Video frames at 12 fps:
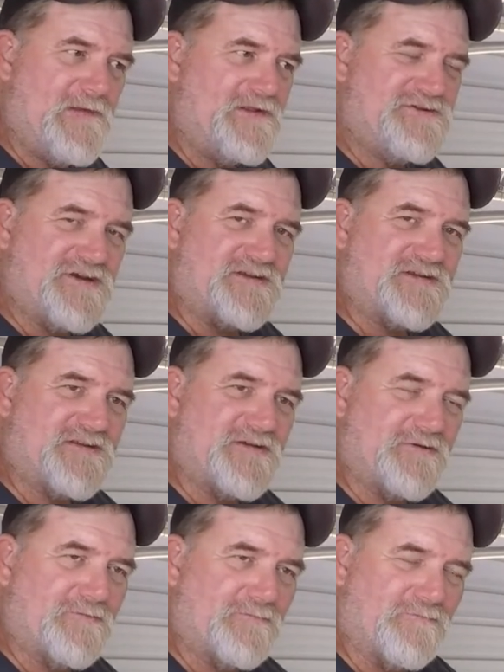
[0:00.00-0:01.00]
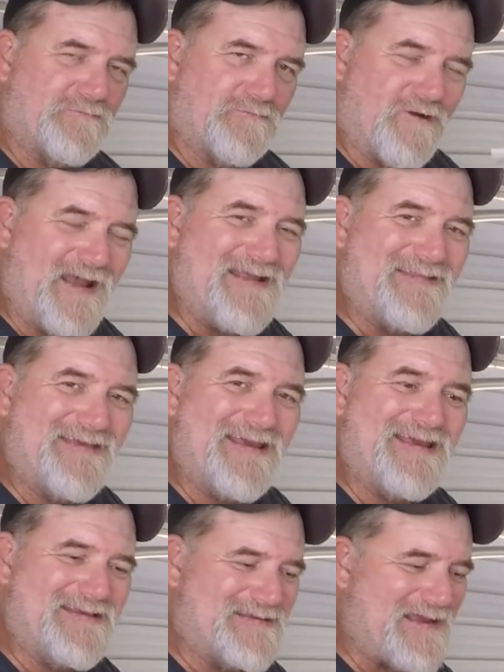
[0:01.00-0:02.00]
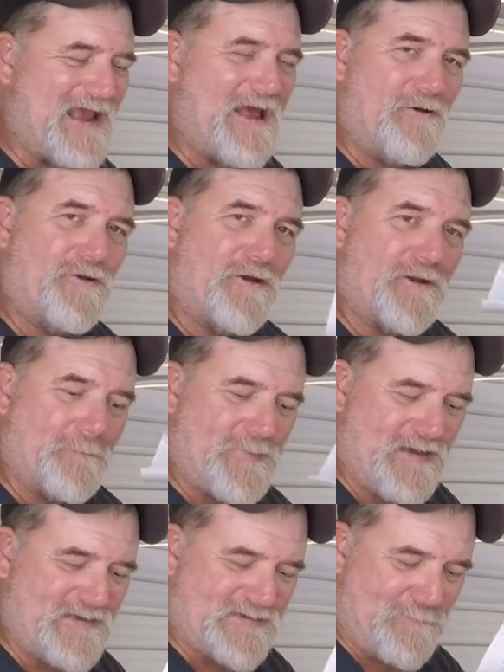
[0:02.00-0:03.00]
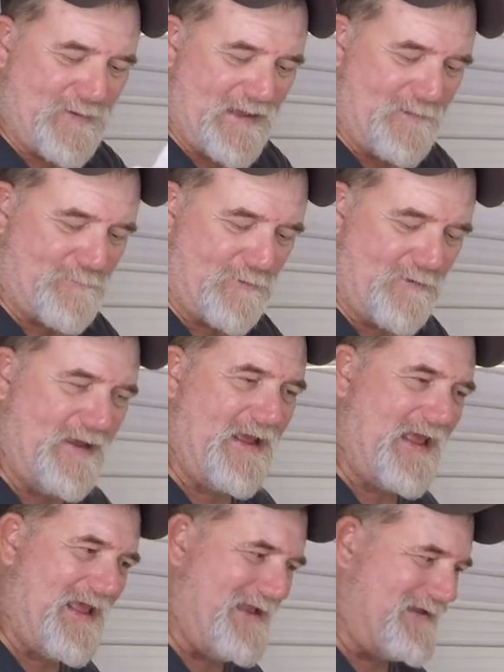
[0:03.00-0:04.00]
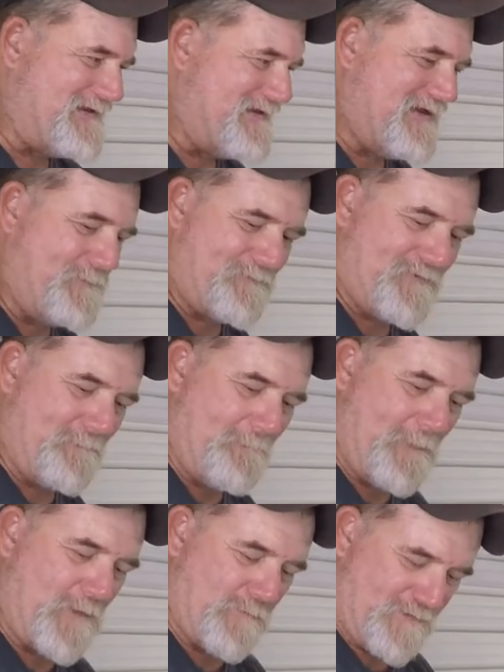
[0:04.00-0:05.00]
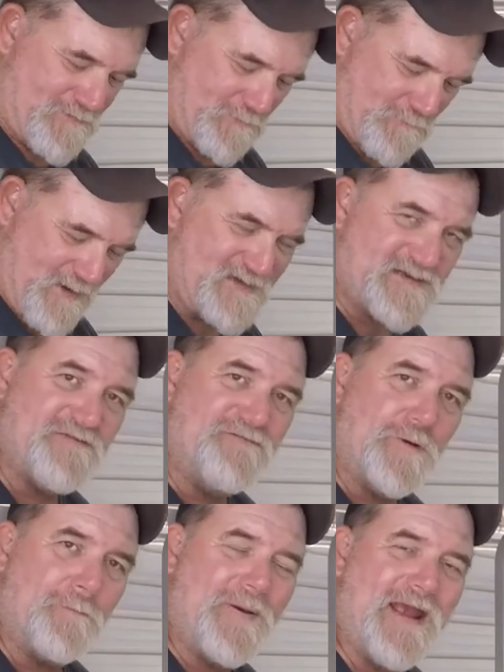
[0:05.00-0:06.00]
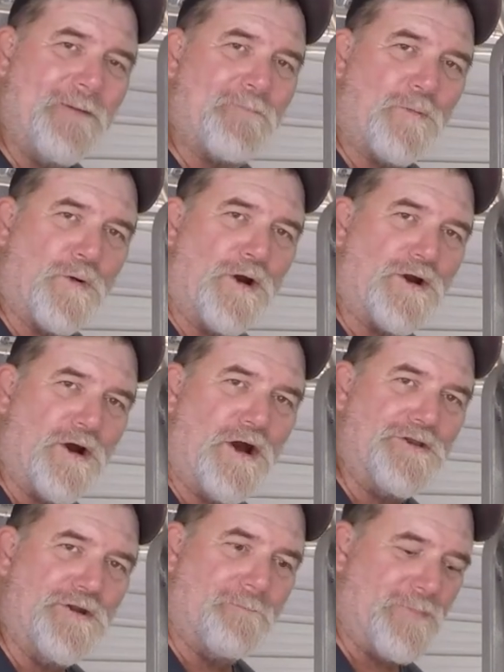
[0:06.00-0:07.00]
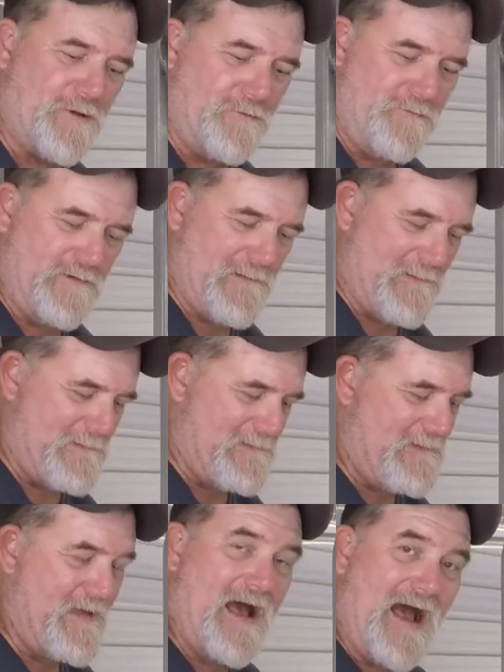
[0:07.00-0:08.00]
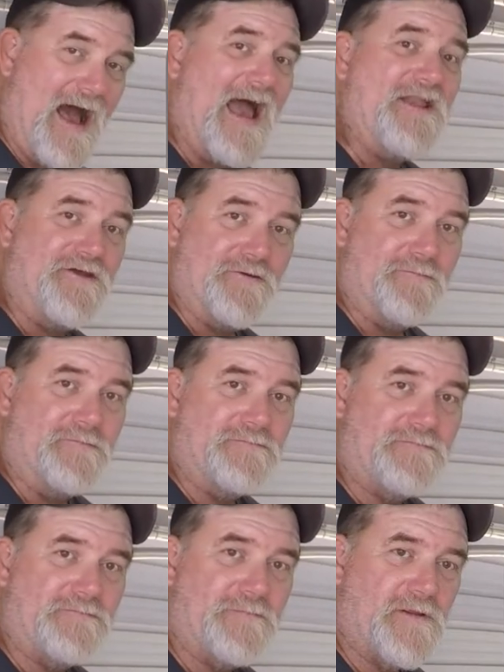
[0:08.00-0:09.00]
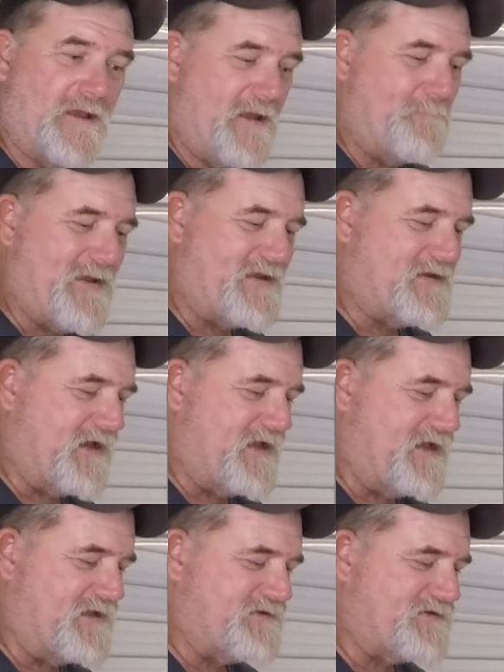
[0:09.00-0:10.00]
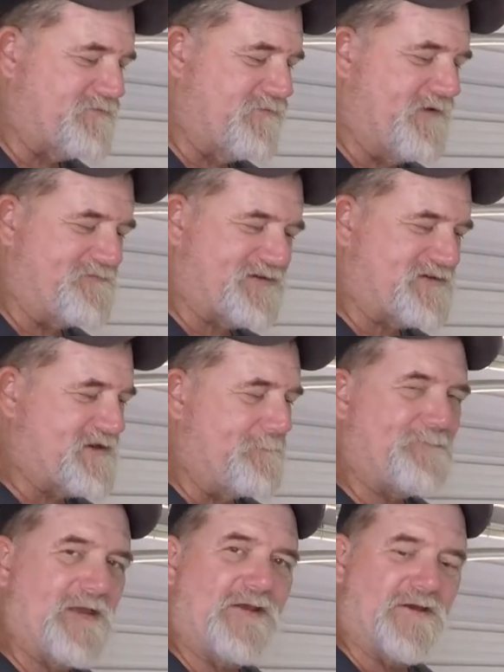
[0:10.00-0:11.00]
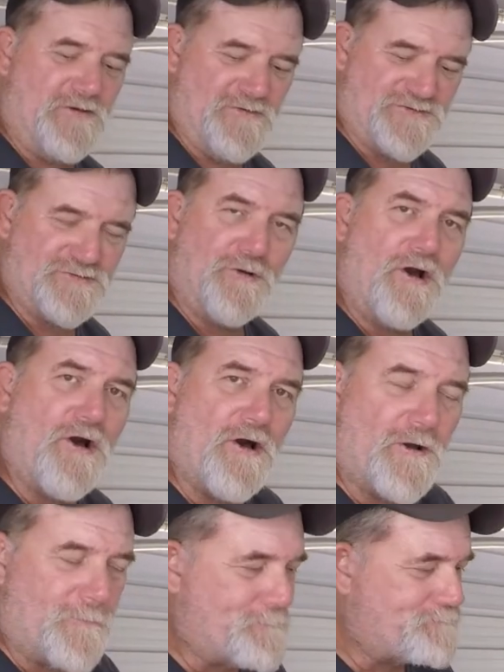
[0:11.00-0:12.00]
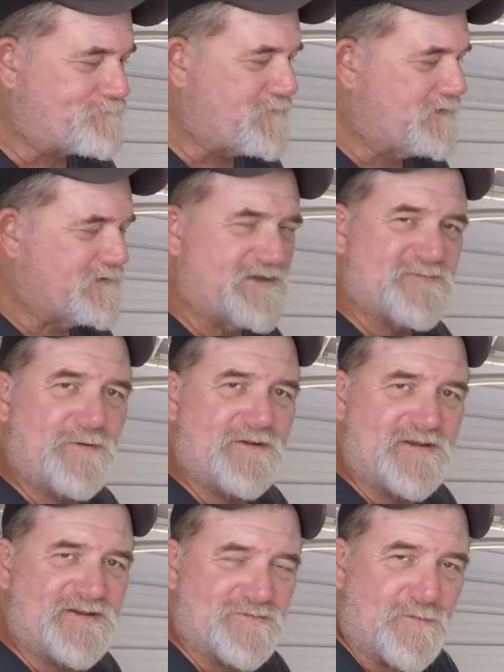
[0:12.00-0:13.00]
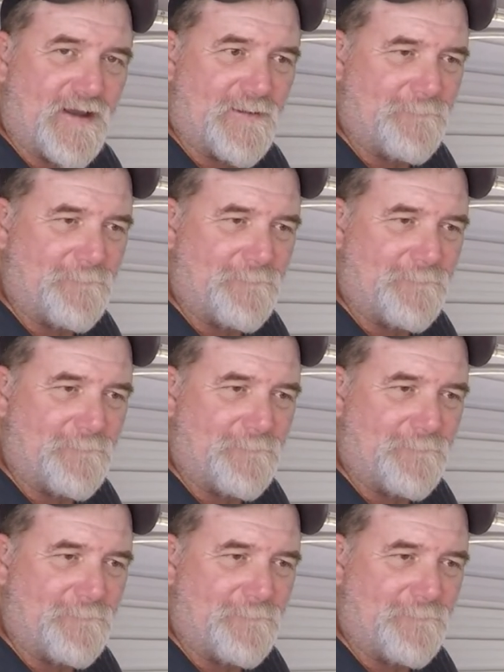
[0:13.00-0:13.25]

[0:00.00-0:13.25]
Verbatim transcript: just to write these down on a piece of paper and keep them with the rest of your paperwork on your boat. I do. Because if something goes wrong, let's put it this way.